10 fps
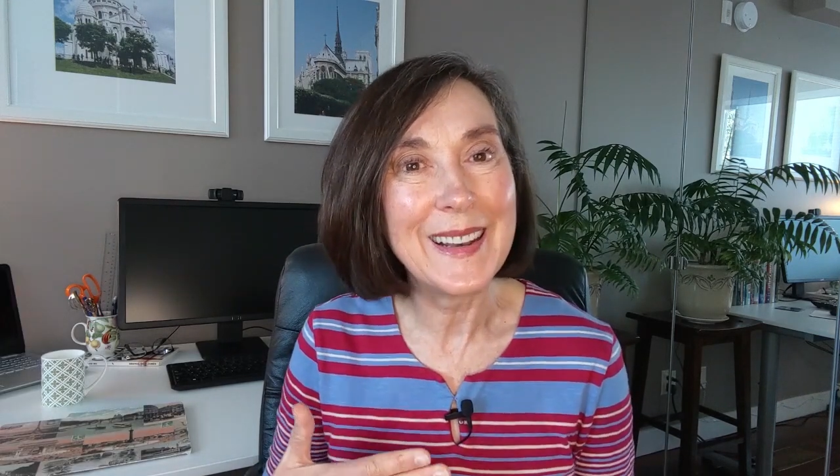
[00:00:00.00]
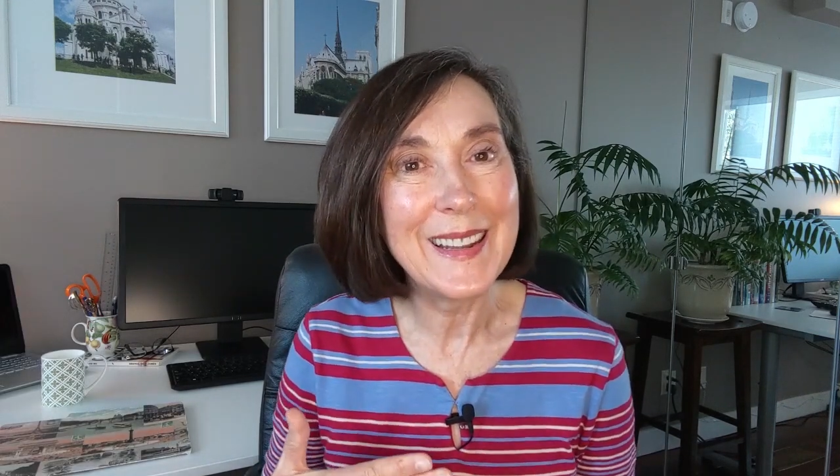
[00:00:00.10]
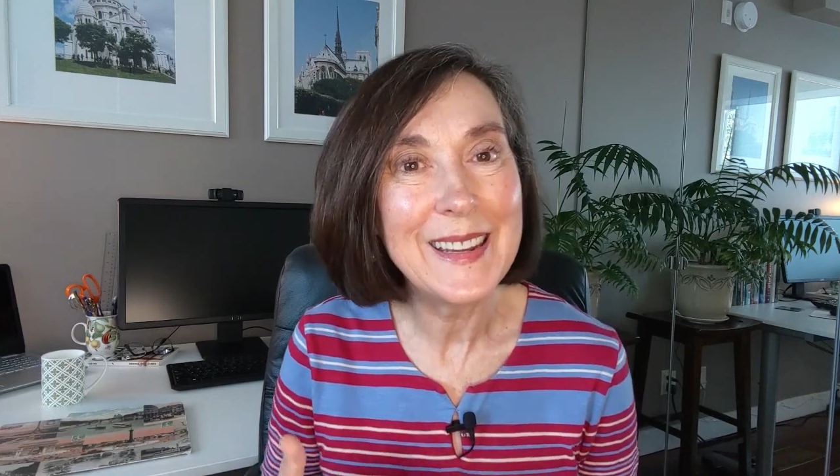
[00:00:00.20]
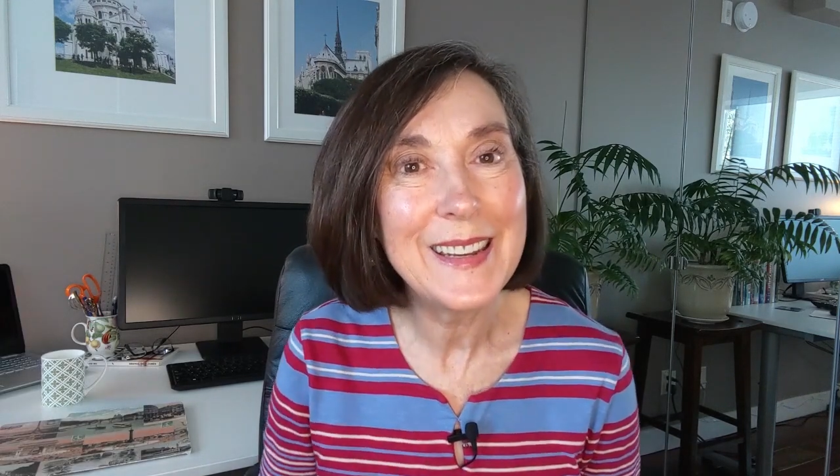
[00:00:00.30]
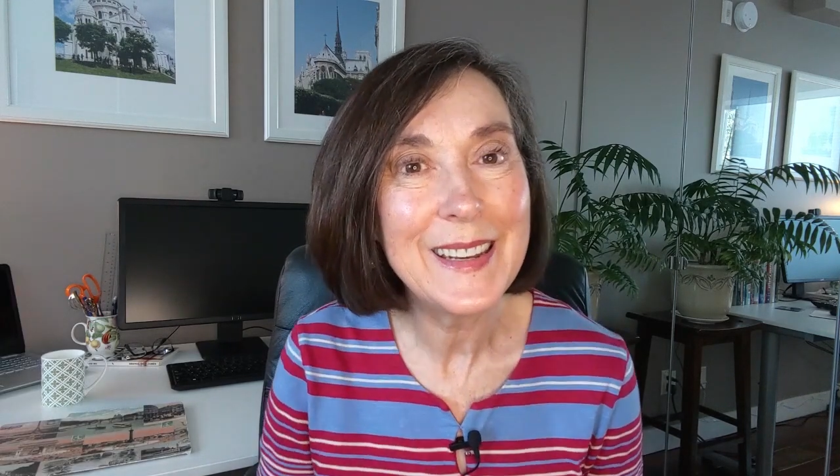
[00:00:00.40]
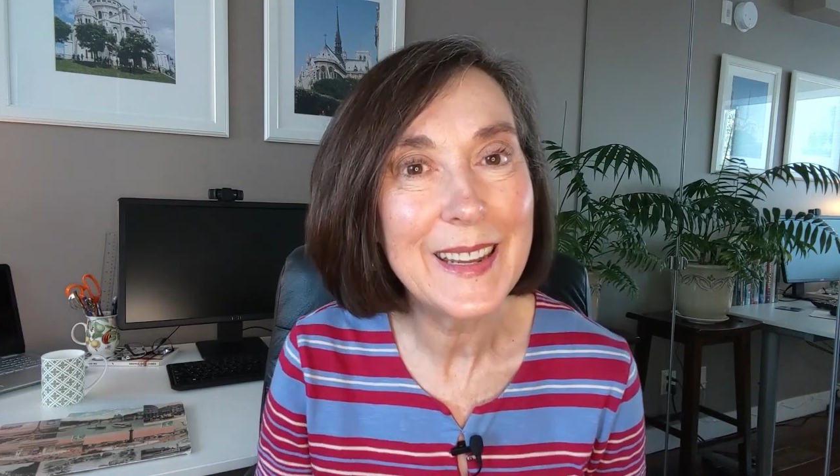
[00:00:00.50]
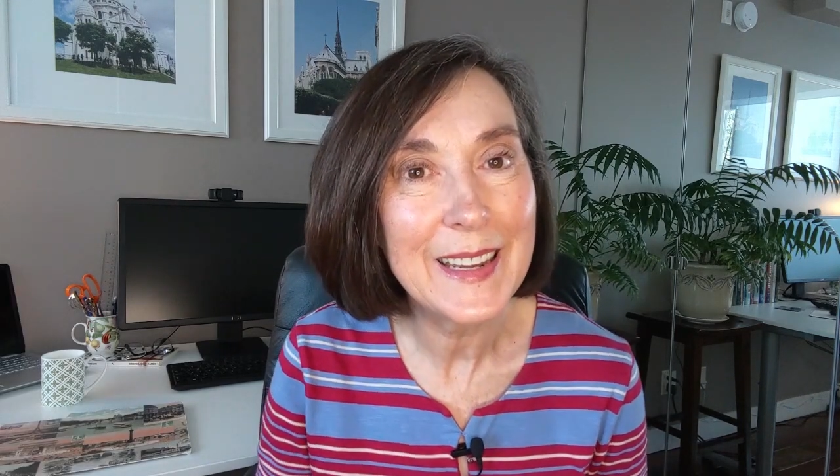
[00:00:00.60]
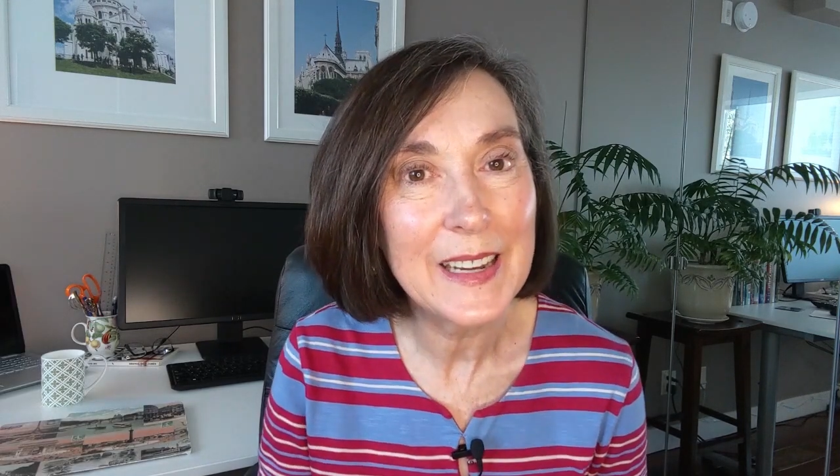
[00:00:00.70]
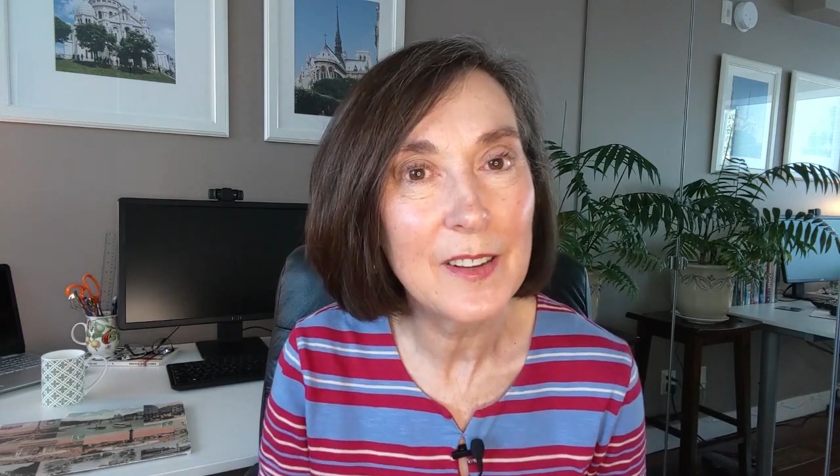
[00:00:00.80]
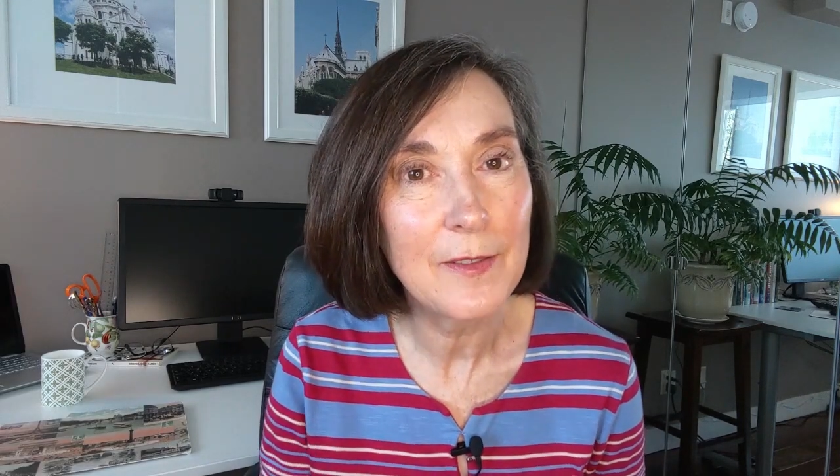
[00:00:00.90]

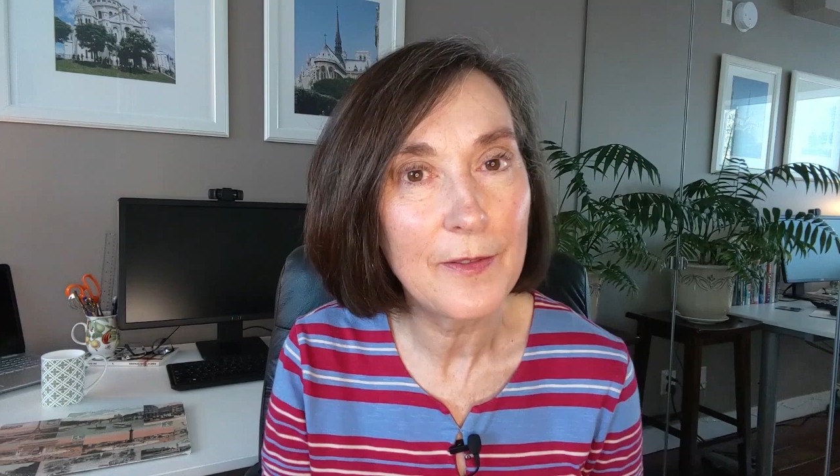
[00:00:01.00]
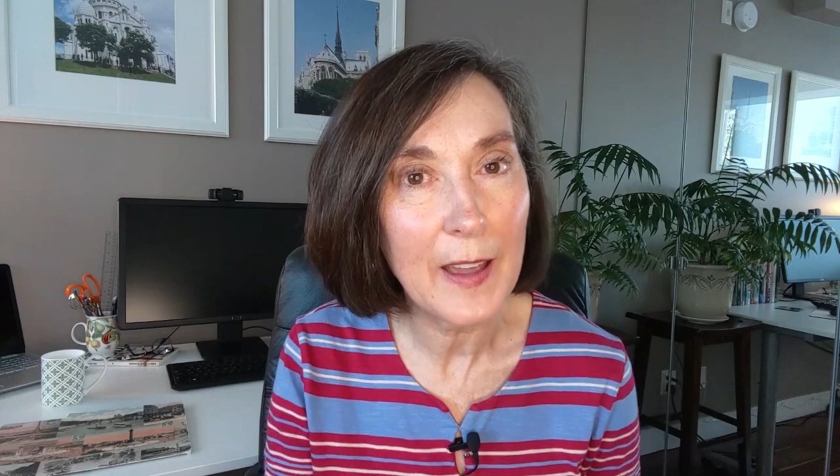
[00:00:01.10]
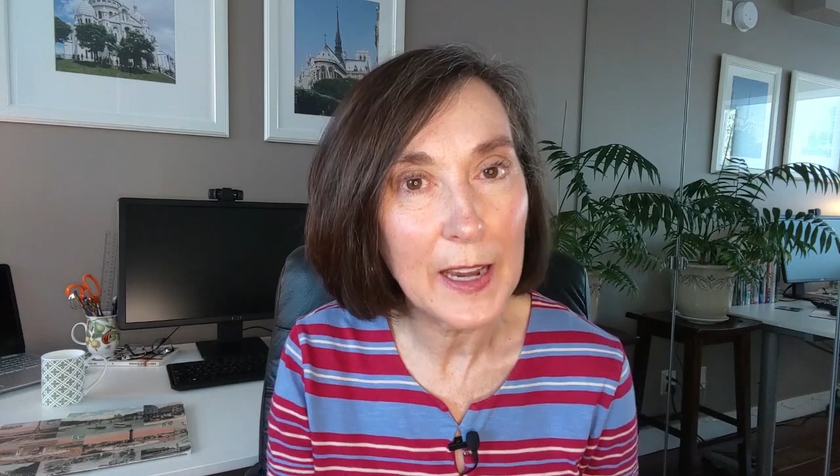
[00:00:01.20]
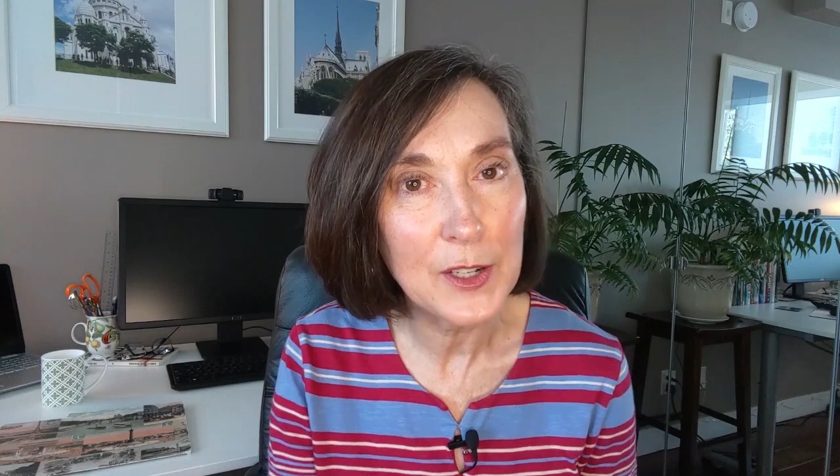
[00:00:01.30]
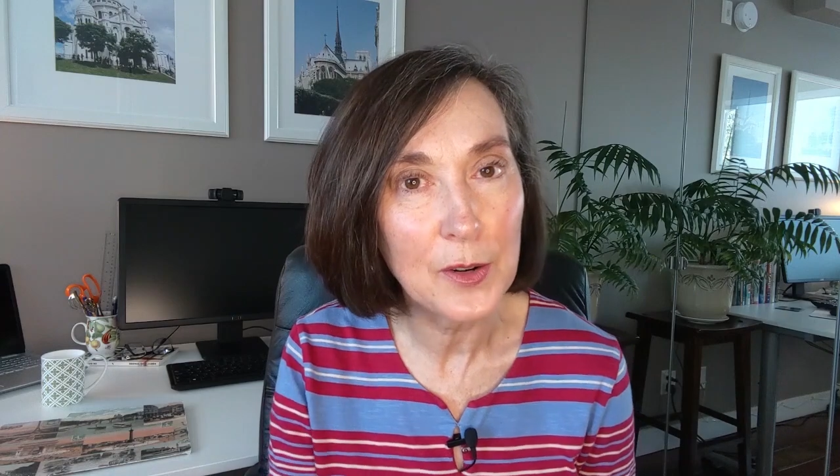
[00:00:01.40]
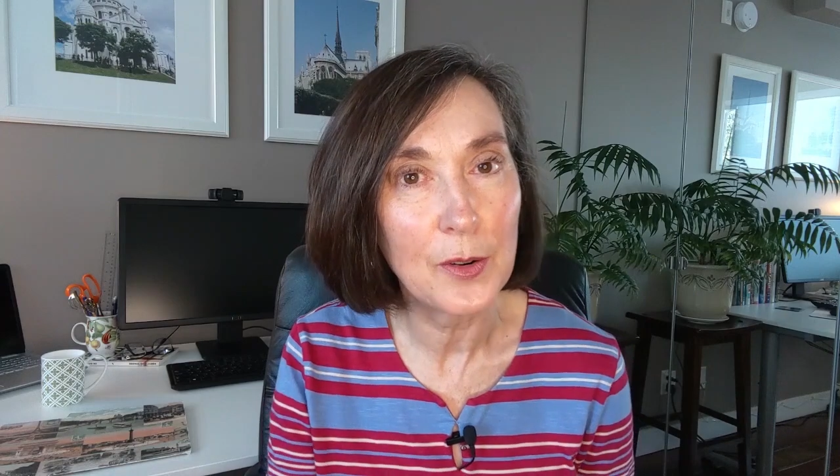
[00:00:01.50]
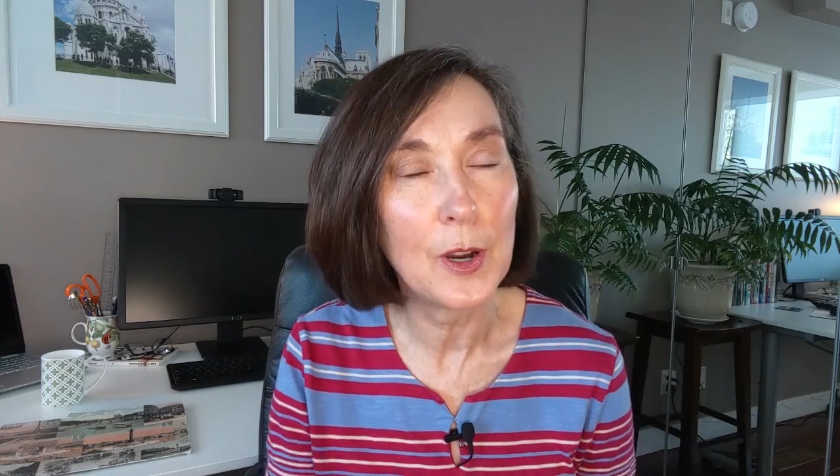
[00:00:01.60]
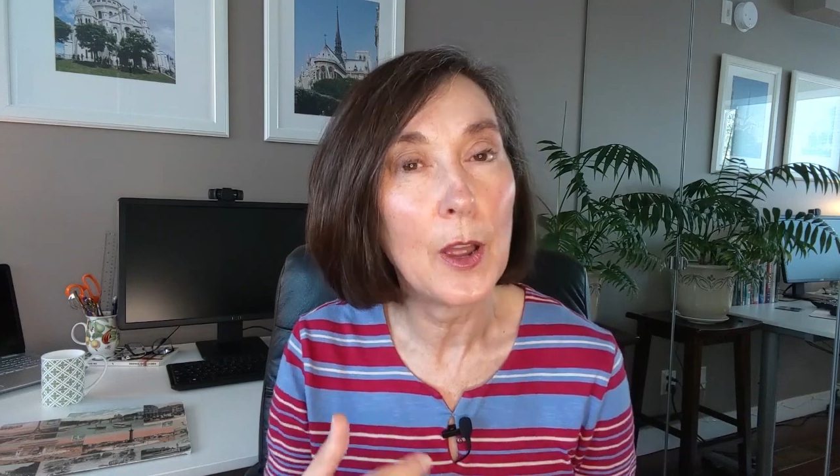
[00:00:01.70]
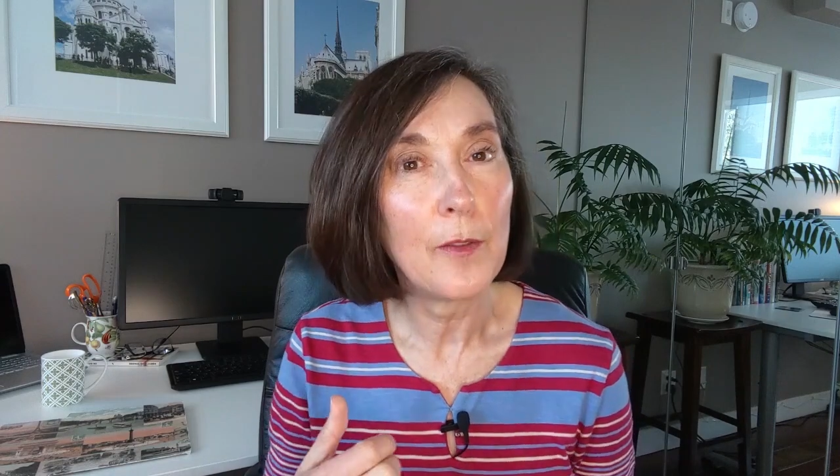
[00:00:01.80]
lean-in factor